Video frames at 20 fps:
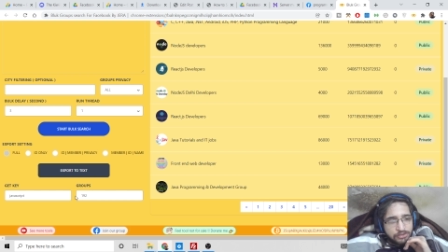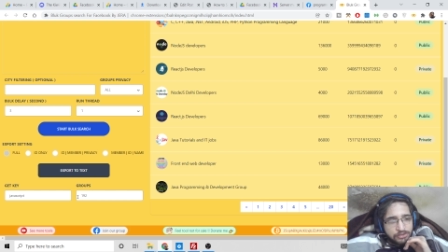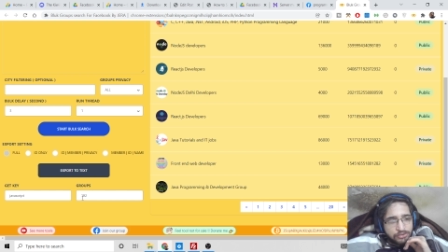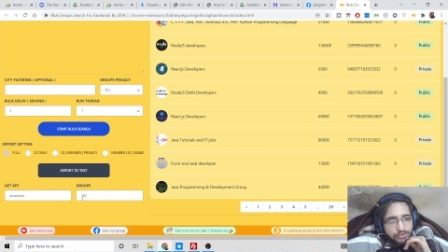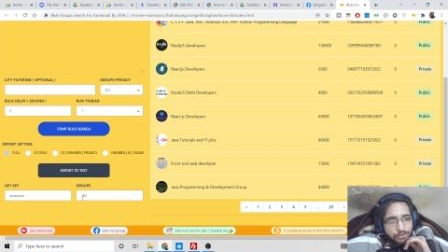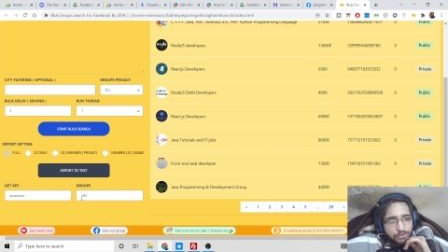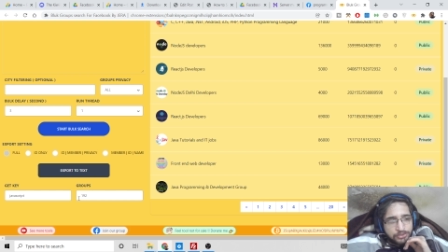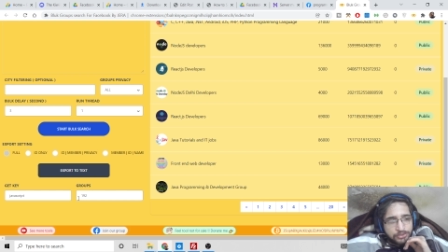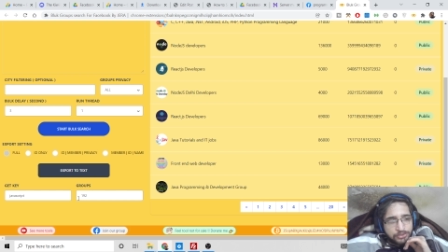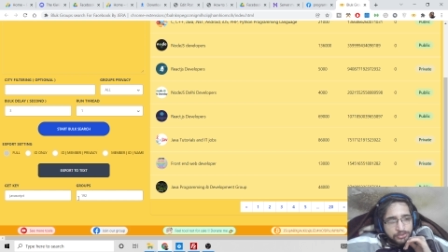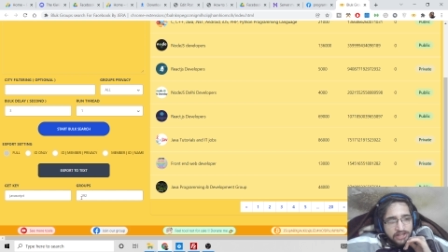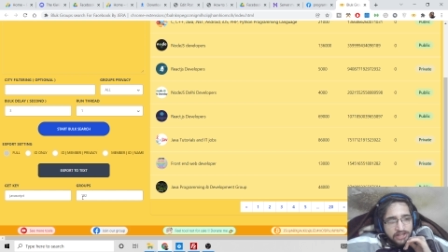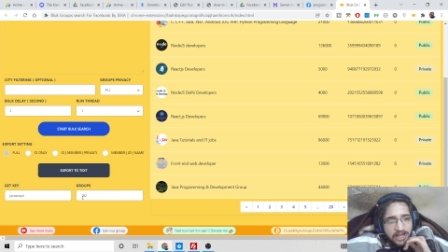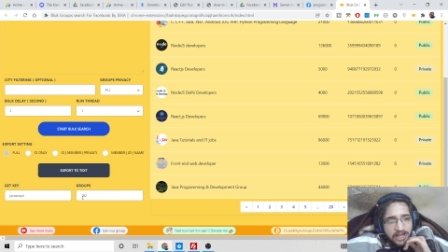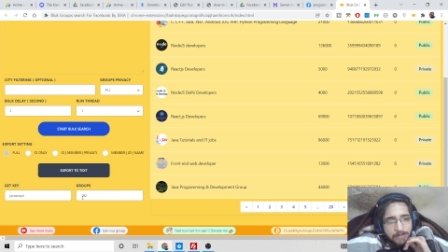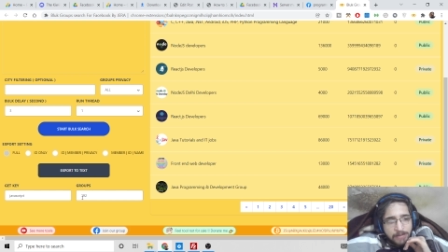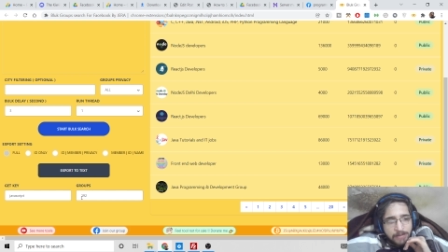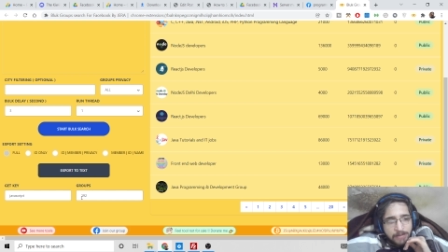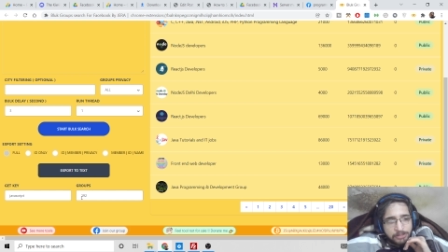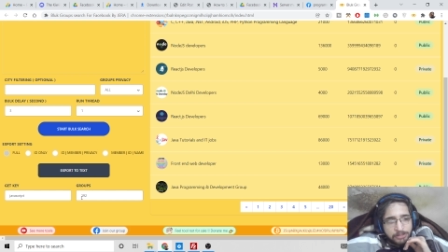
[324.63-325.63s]
groups
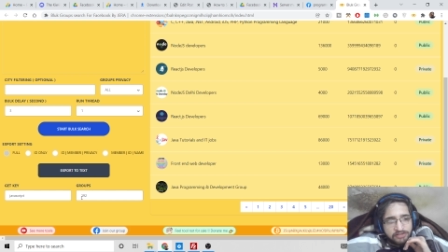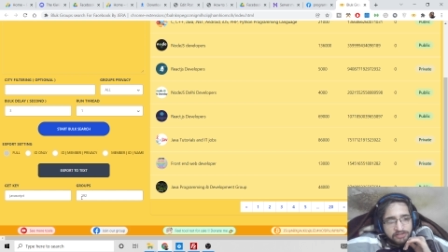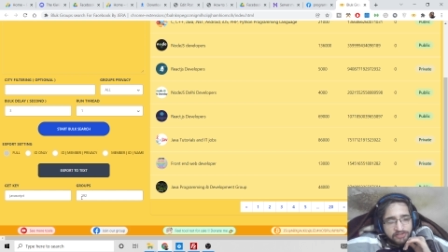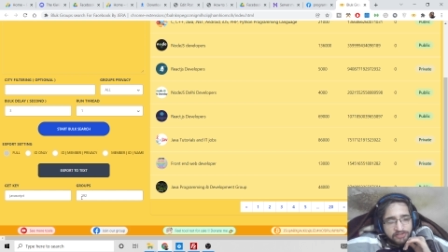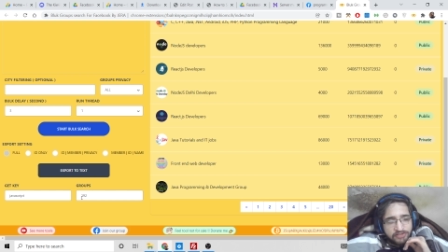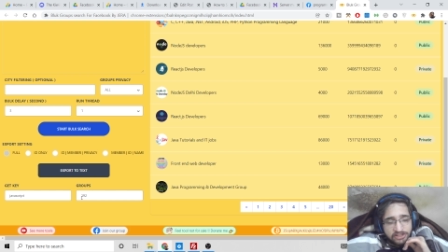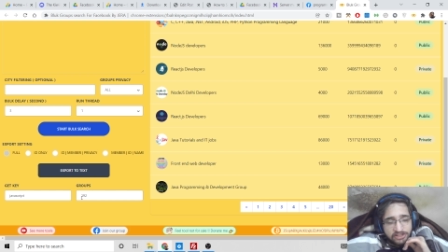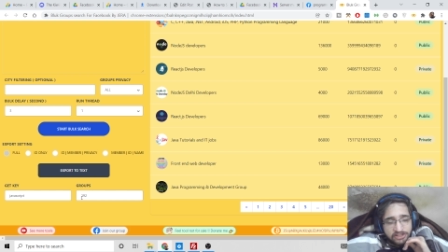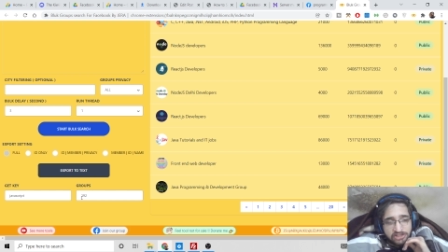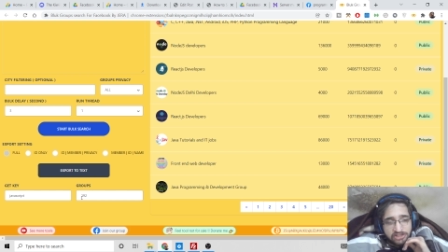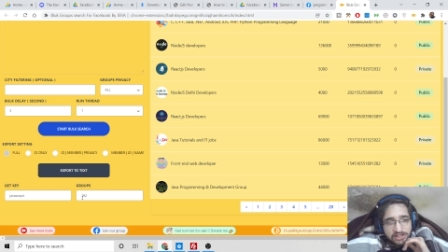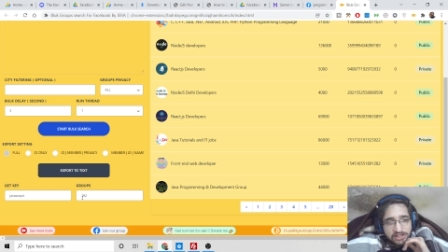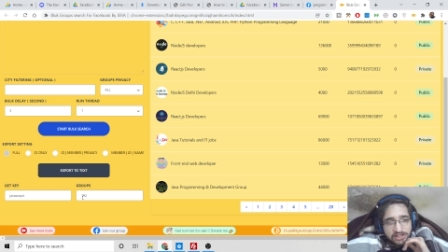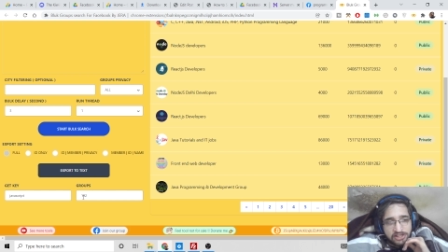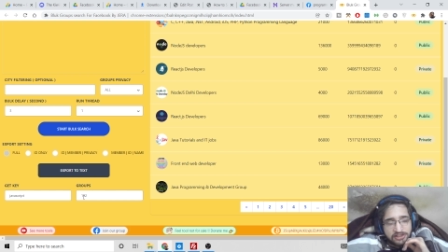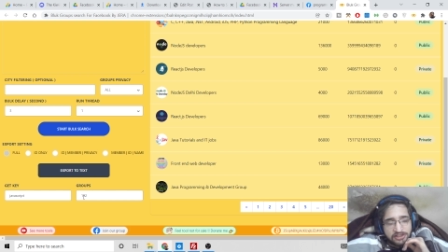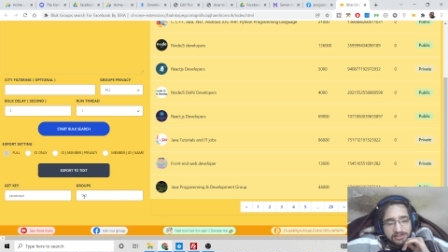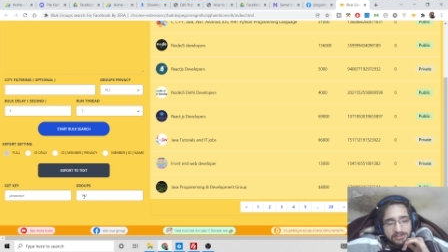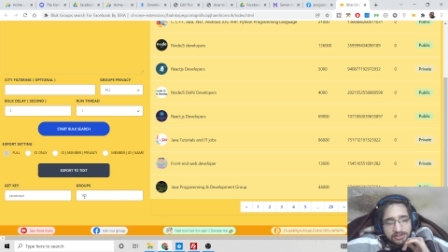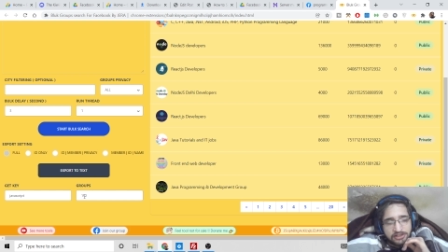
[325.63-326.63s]
have been fetched
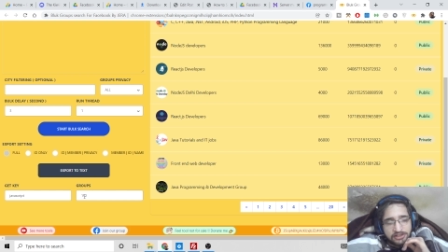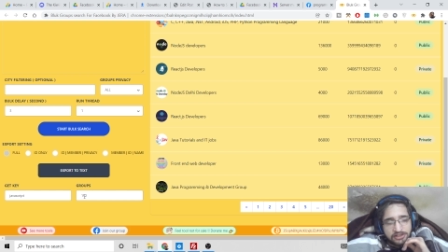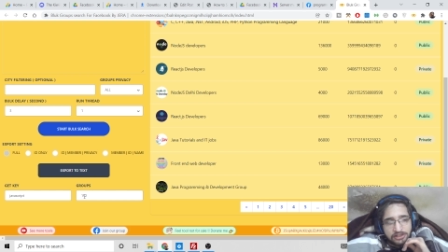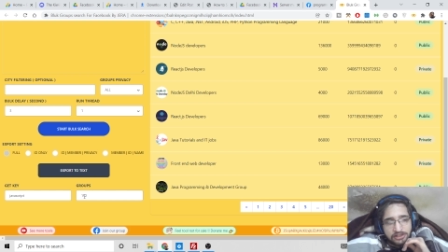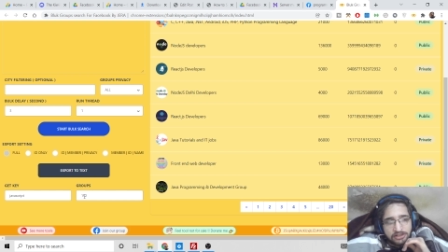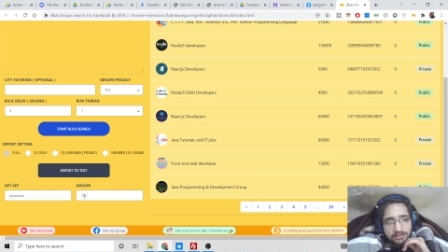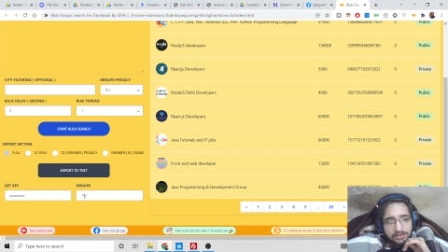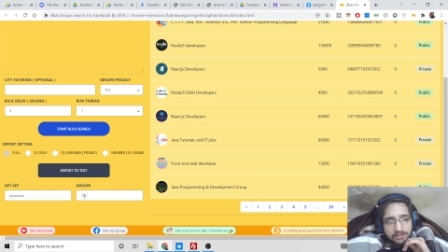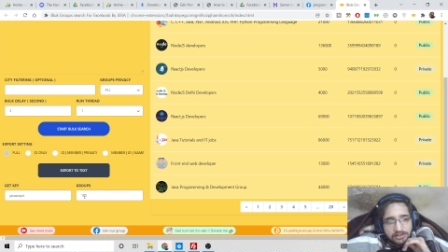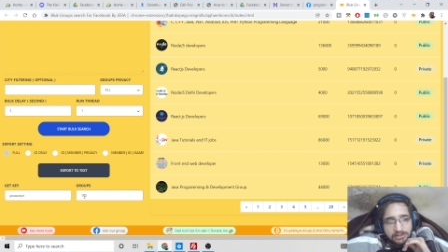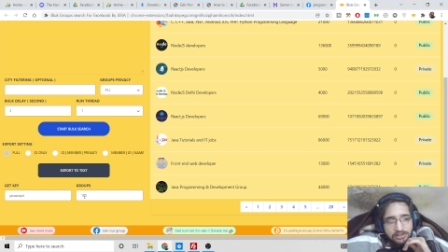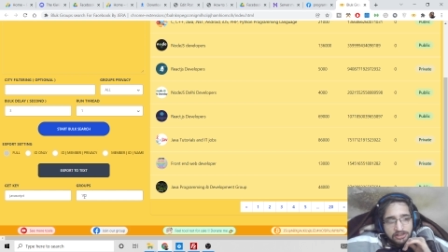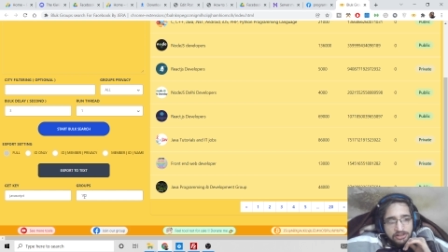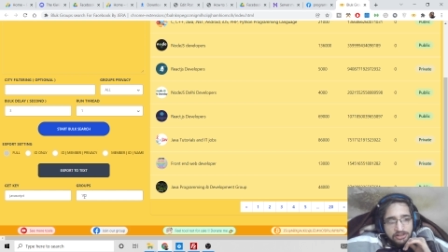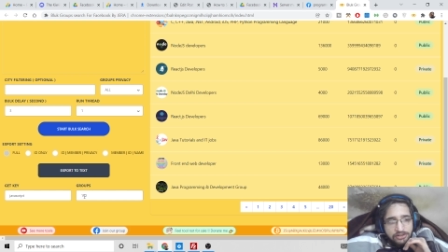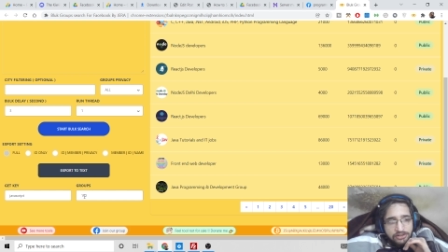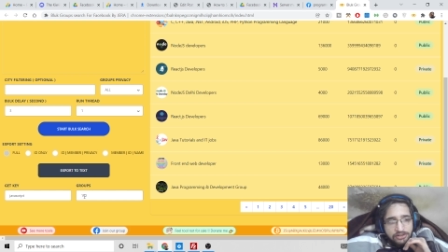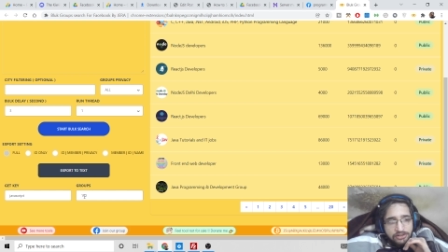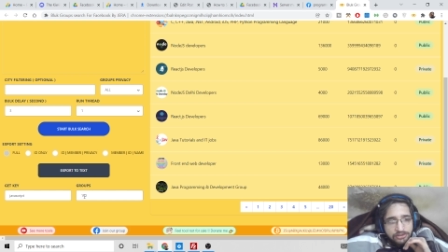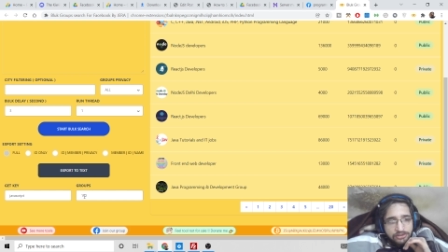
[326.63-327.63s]
here.
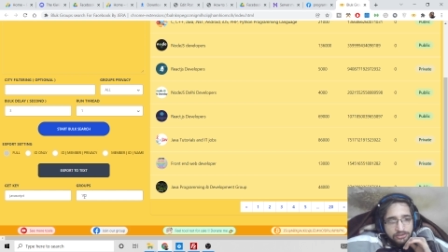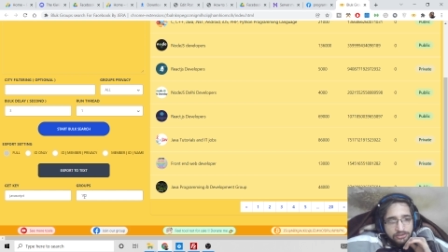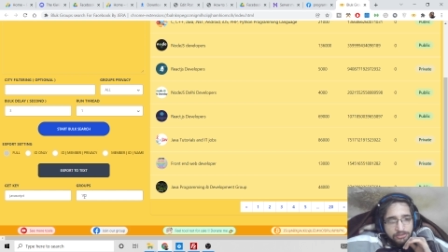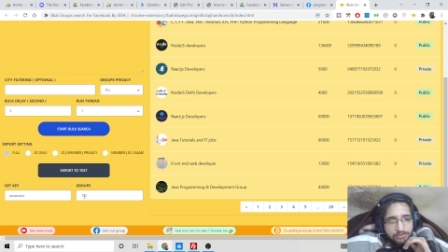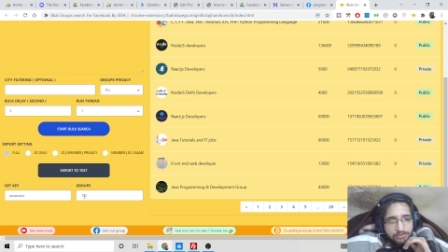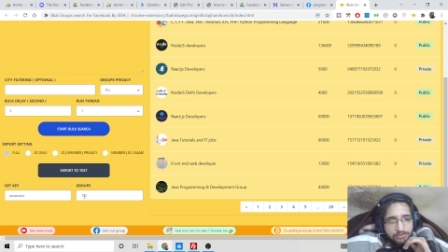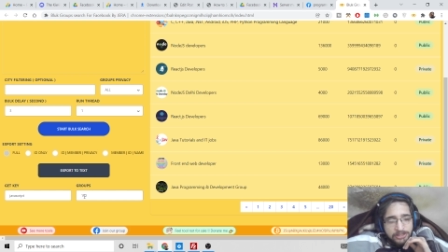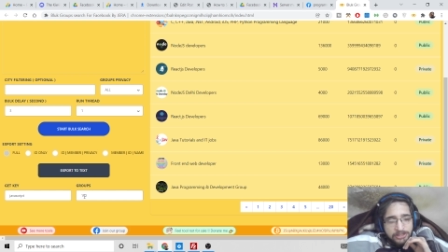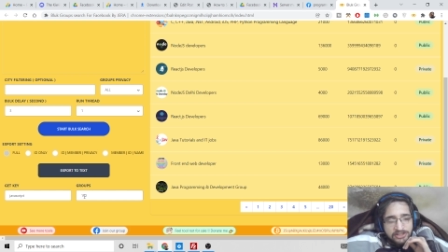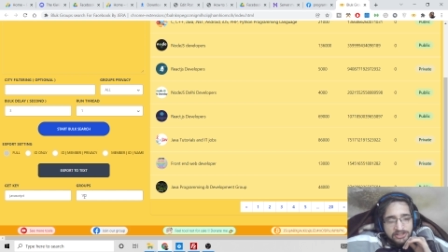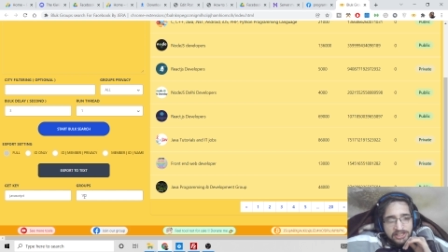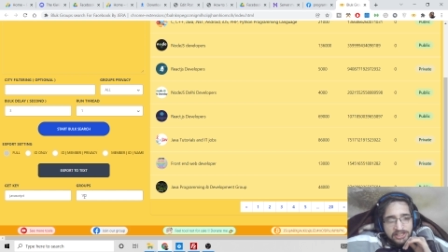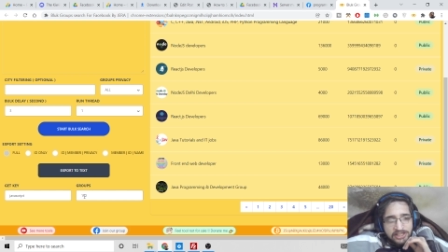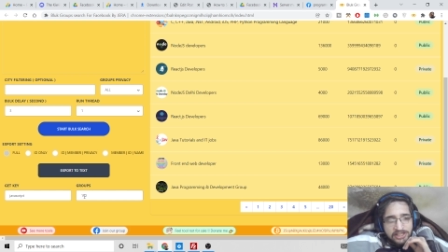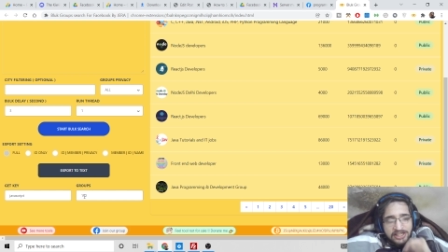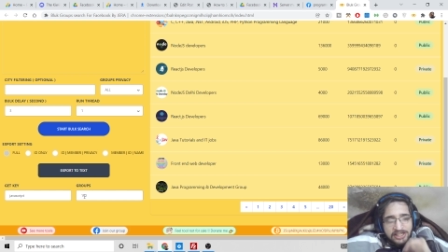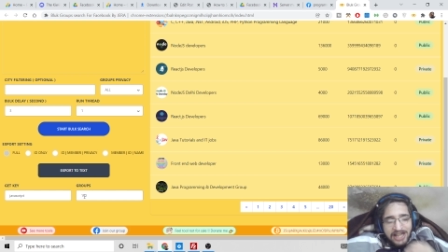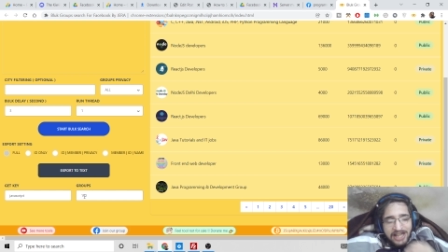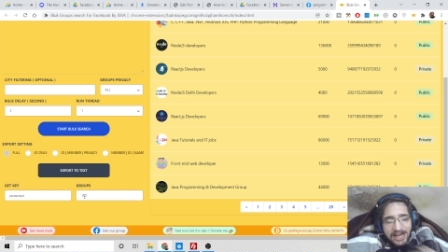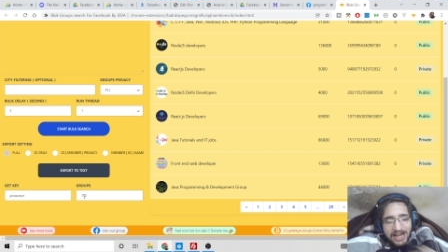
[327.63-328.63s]
So basically
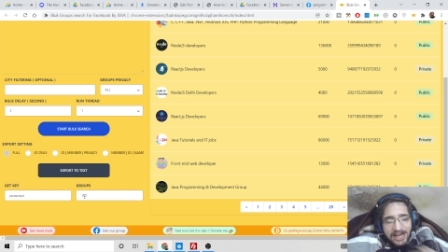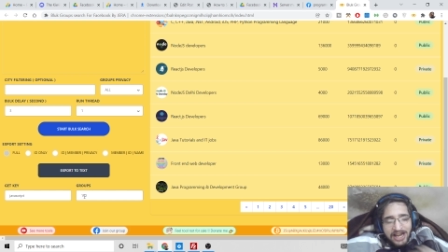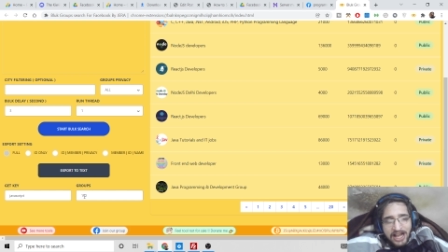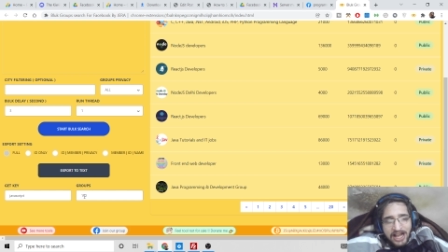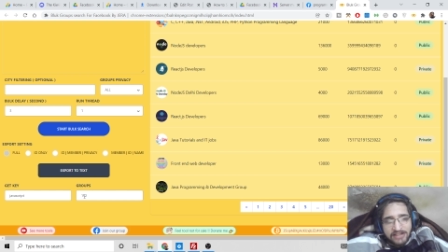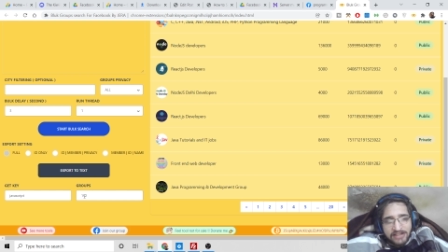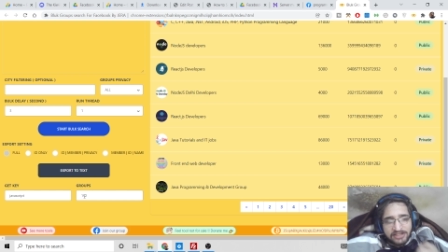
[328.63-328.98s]
it has